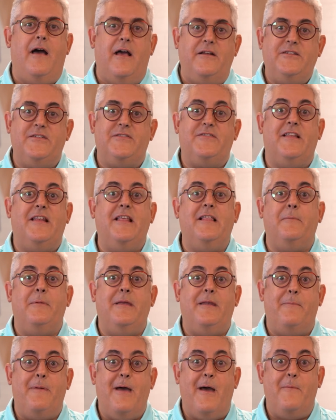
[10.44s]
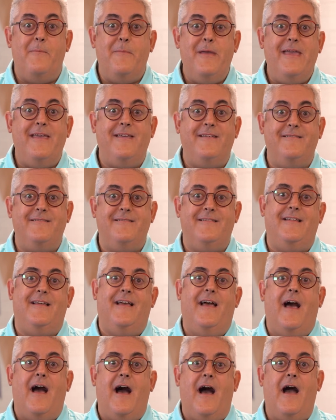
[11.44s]
Just a little bit about me.
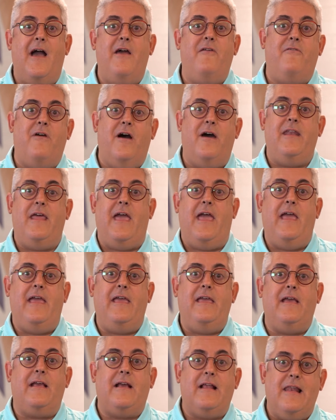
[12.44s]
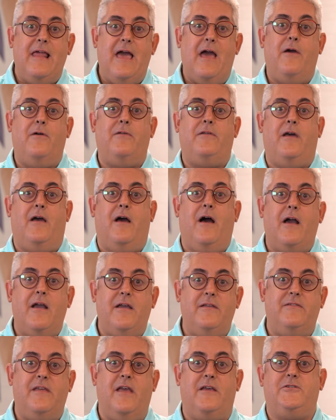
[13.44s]
I run a cloud
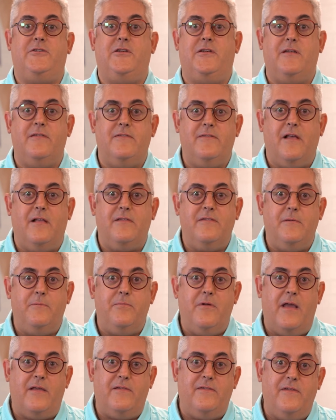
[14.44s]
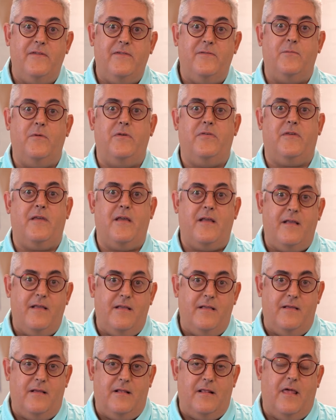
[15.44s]
architecture consulting practice with
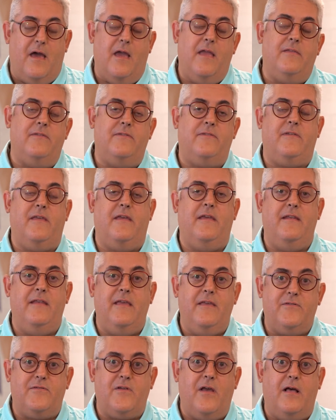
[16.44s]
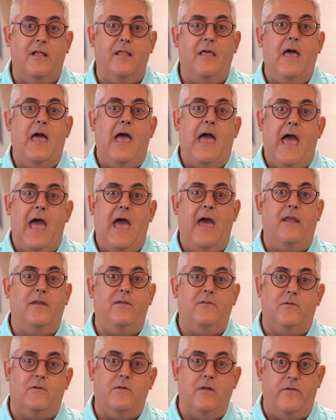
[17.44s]
clients in Israel
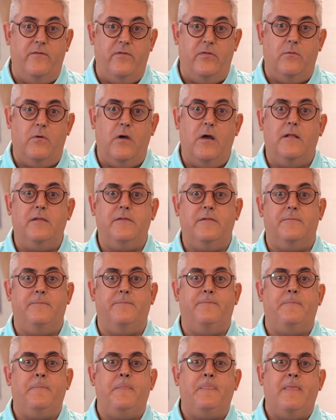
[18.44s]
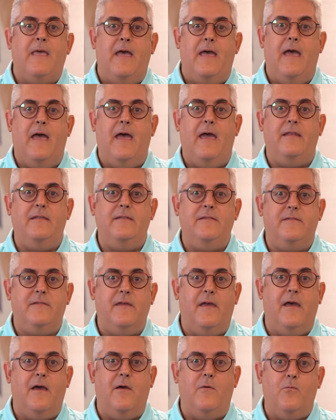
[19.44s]
and all over the world. And
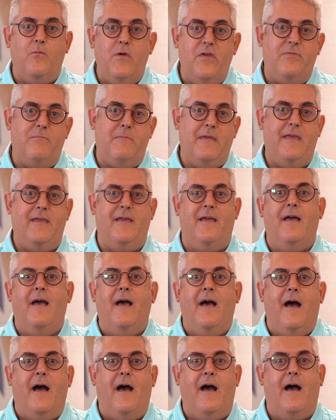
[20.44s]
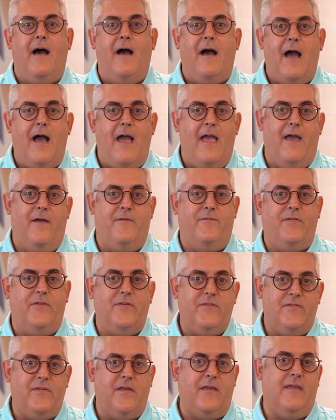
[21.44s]
with me, I
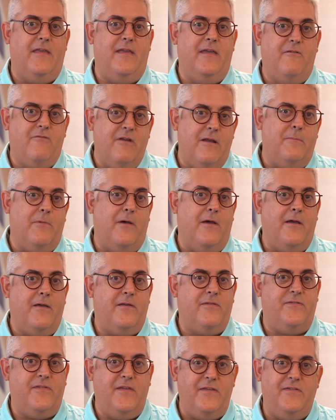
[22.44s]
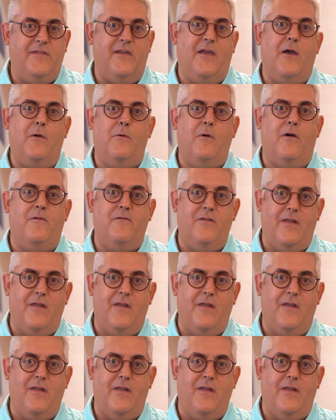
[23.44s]
have Sagi Grimberg, CTO of